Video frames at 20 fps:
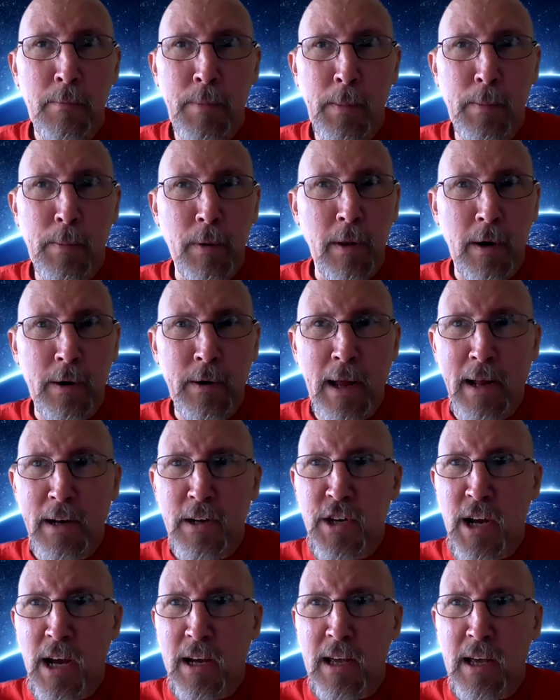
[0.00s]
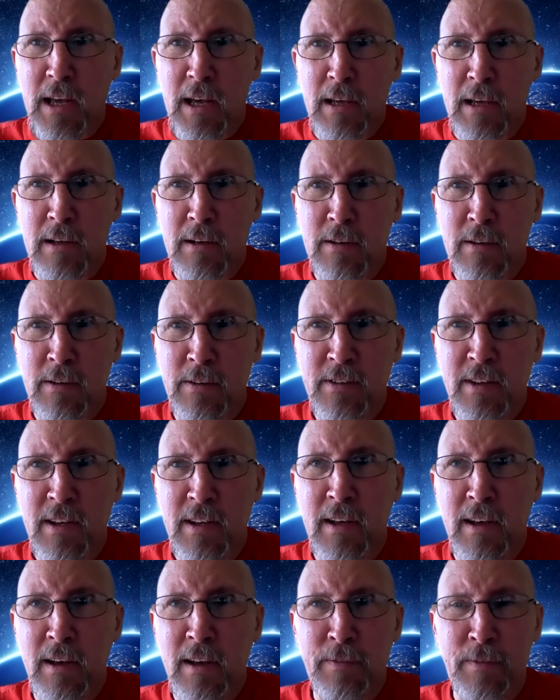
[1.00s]
people are not checking to
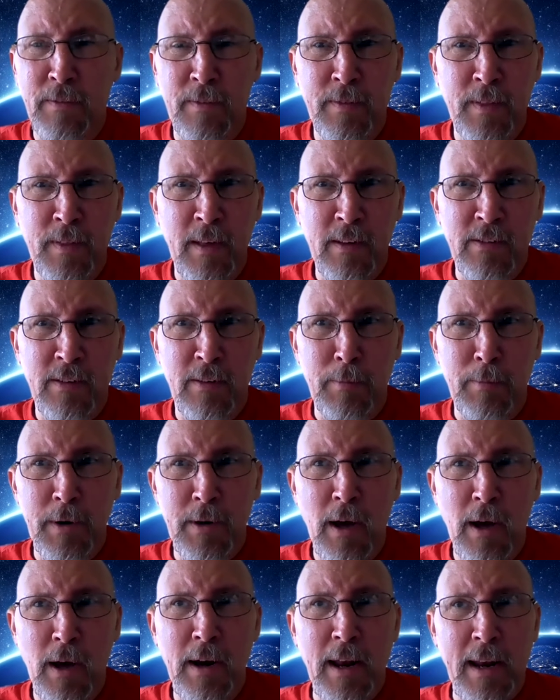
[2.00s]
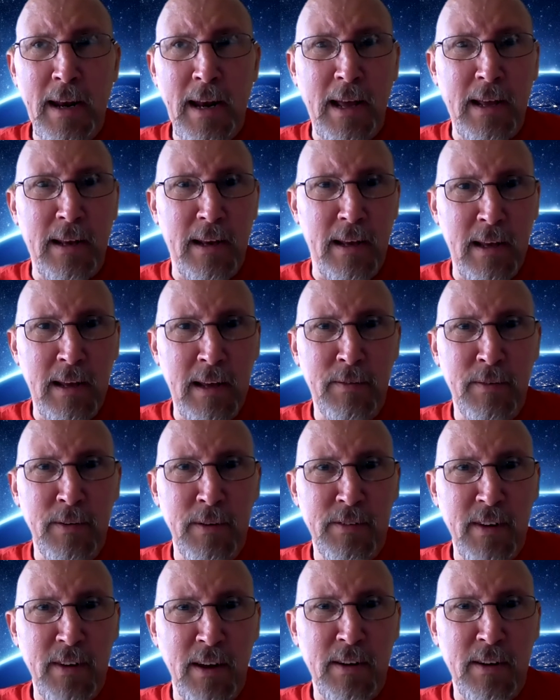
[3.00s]
see if things have been done and i
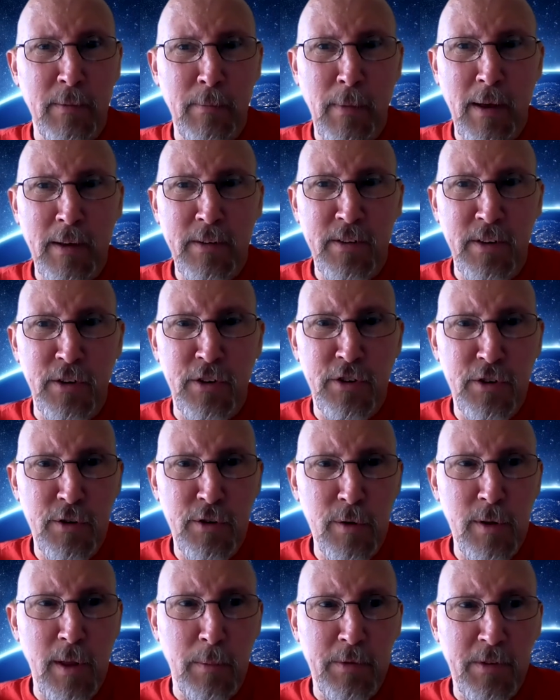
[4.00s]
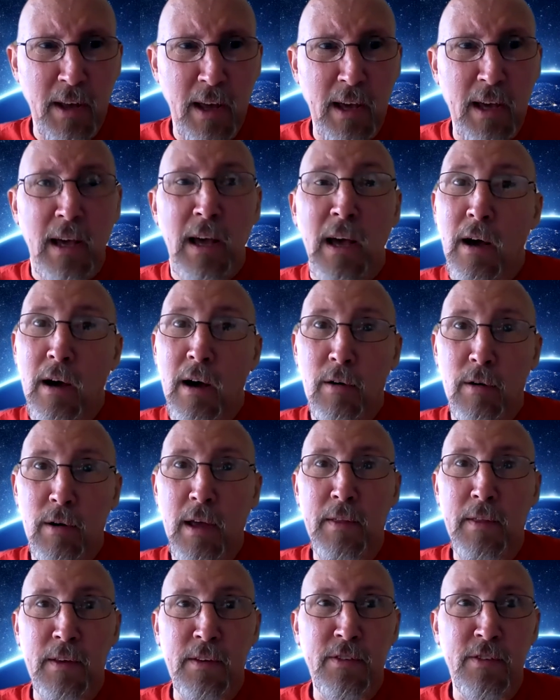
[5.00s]
even sent a message to them saying
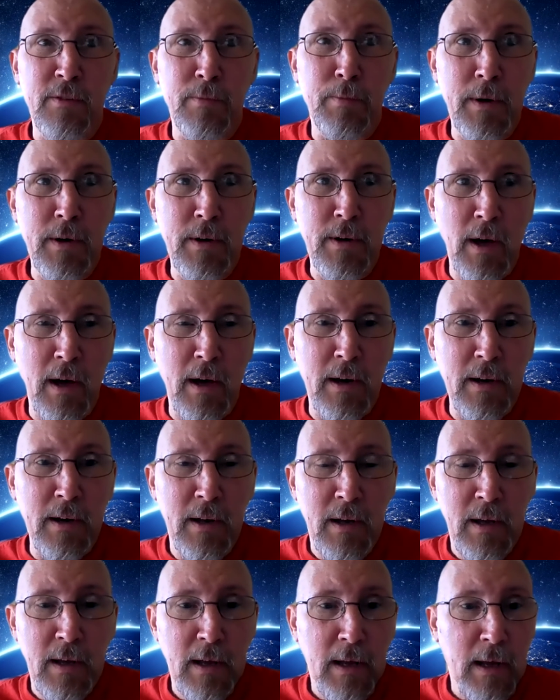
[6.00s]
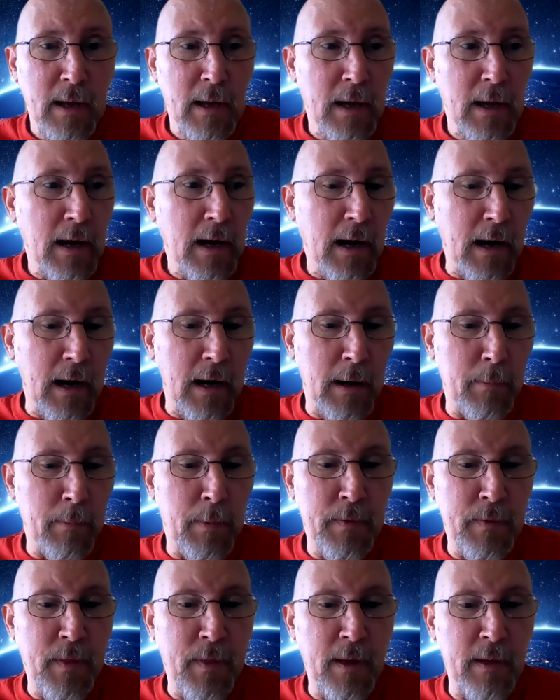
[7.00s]
okay this has been done uh,
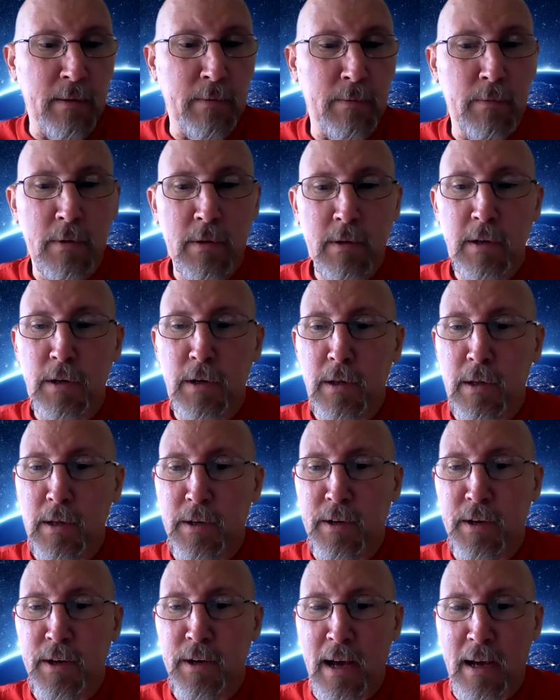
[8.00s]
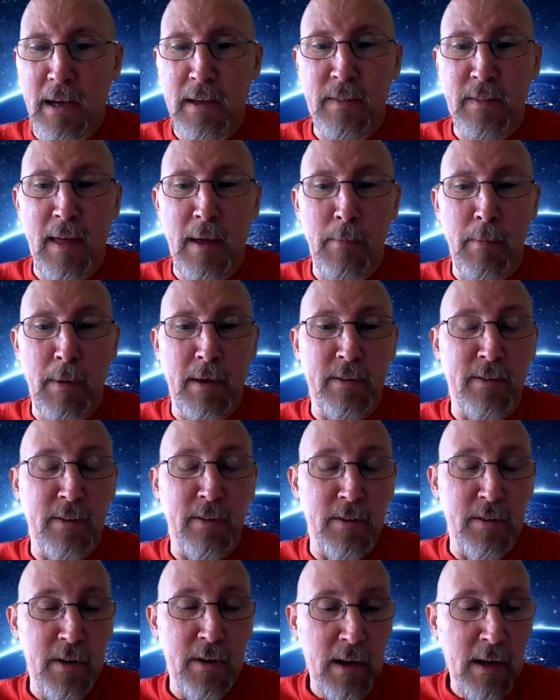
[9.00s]
but they clearly did not get that
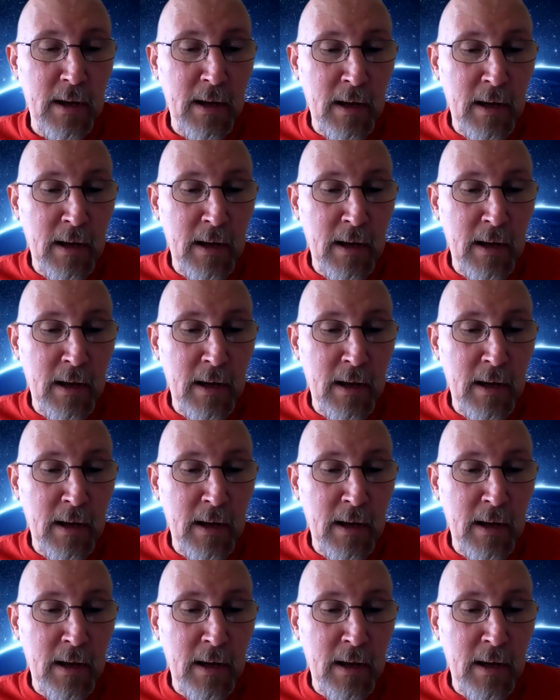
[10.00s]
message